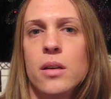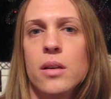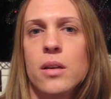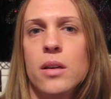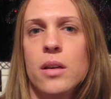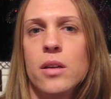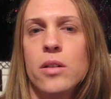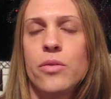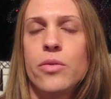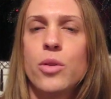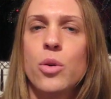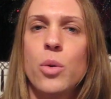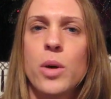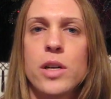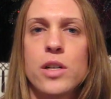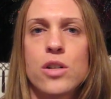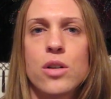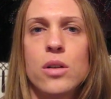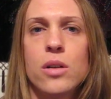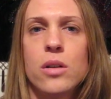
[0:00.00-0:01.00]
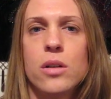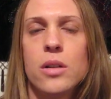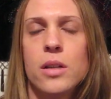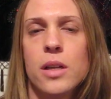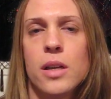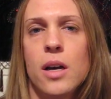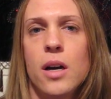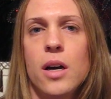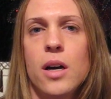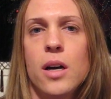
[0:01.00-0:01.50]

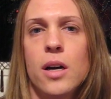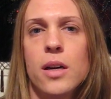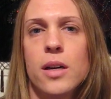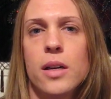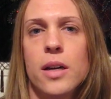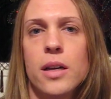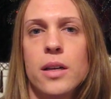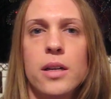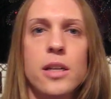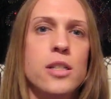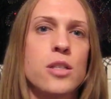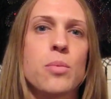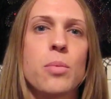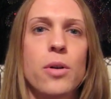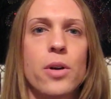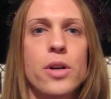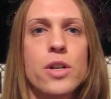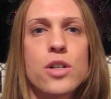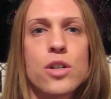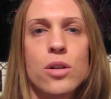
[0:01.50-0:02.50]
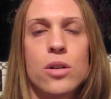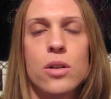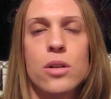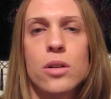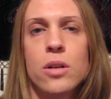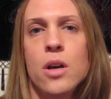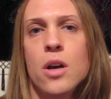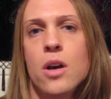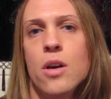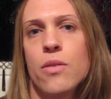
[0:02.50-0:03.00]
influential and inspirational
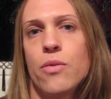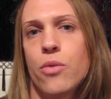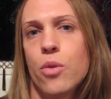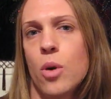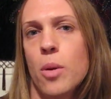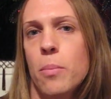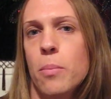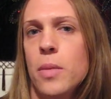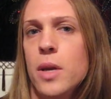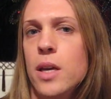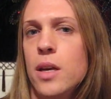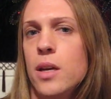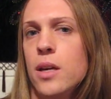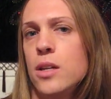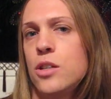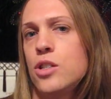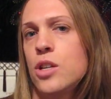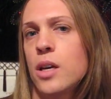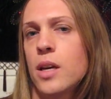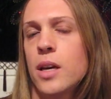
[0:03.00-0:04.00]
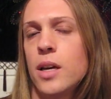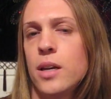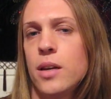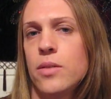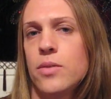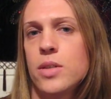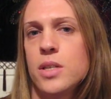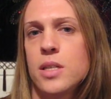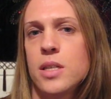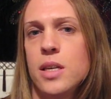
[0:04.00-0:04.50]
for me to kind
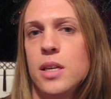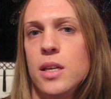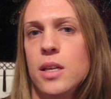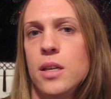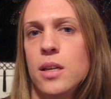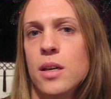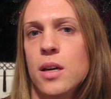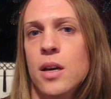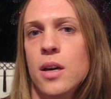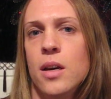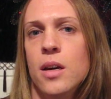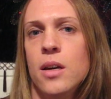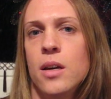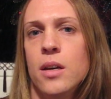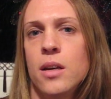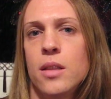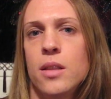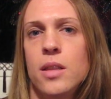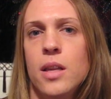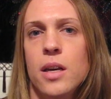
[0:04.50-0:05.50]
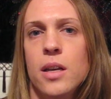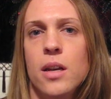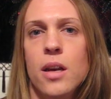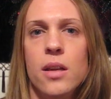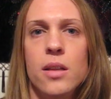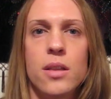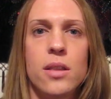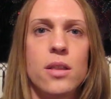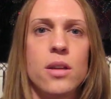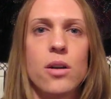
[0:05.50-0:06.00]
of see that
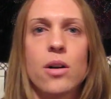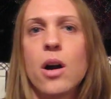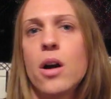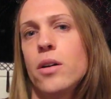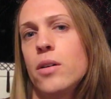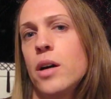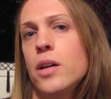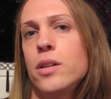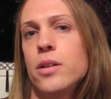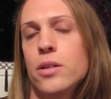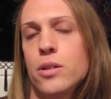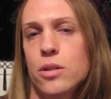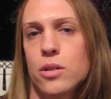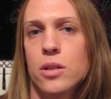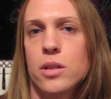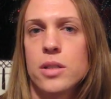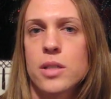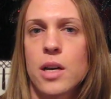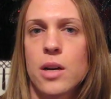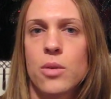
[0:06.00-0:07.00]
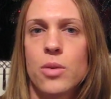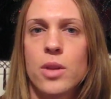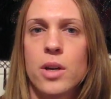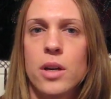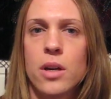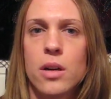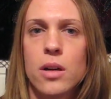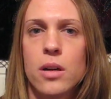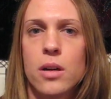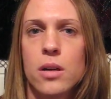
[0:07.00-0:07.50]
there are other girls out
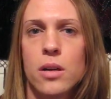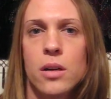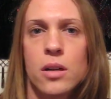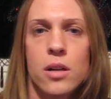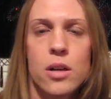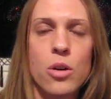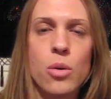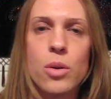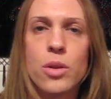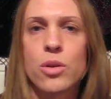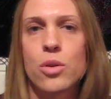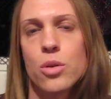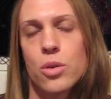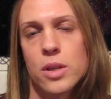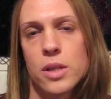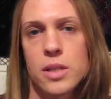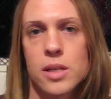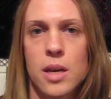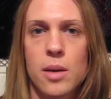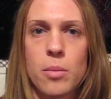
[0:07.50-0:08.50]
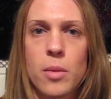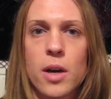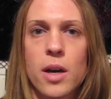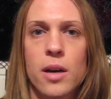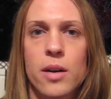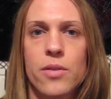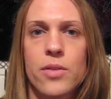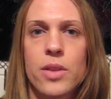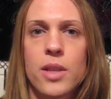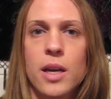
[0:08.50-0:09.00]
there going through the same
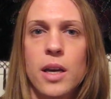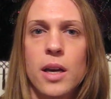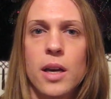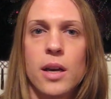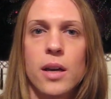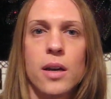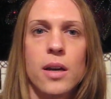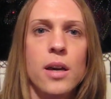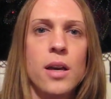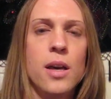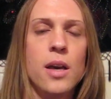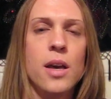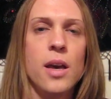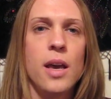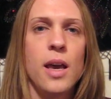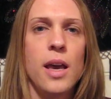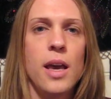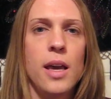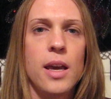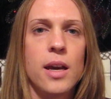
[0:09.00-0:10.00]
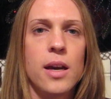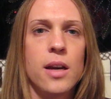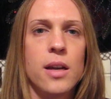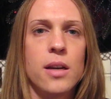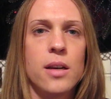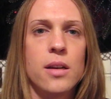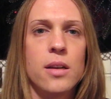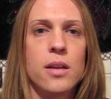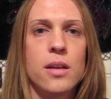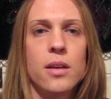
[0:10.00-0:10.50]
kind of thing,
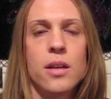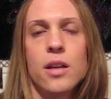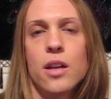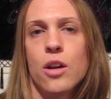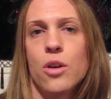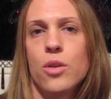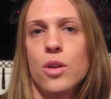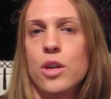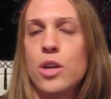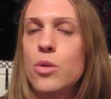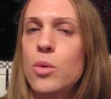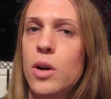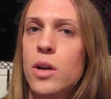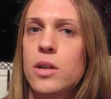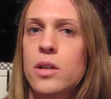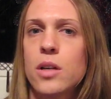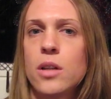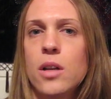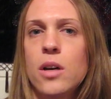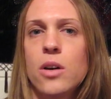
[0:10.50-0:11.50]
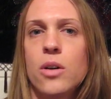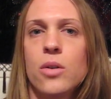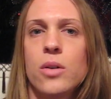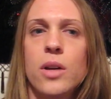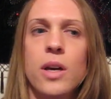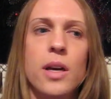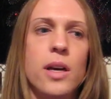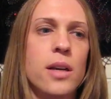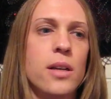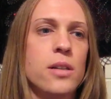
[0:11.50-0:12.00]
and that you aren't alone,
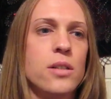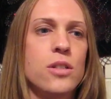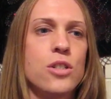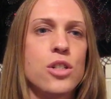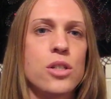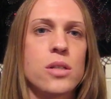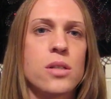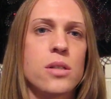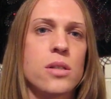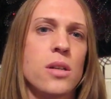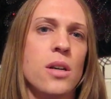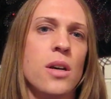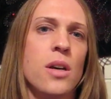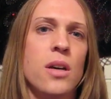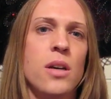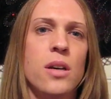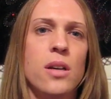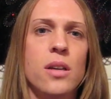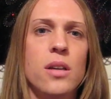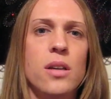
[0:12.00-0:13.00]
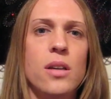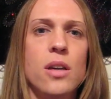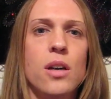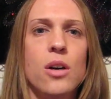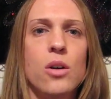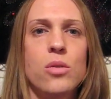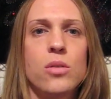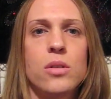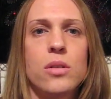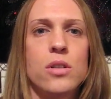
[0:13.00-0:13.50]
and just
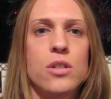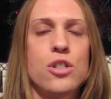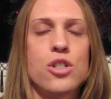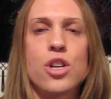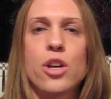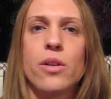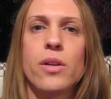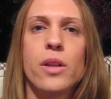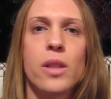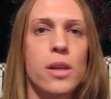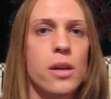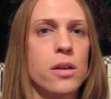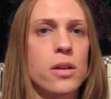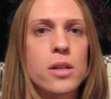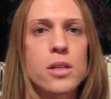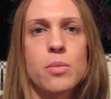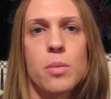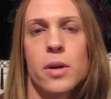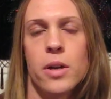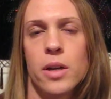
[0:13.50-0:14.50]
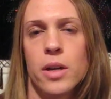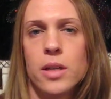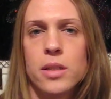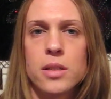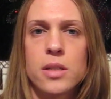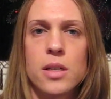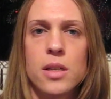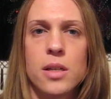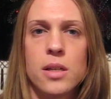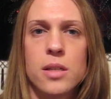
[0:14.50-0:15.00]
sharing their
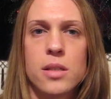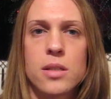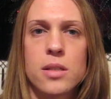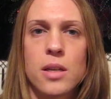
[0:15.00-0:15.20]
experiences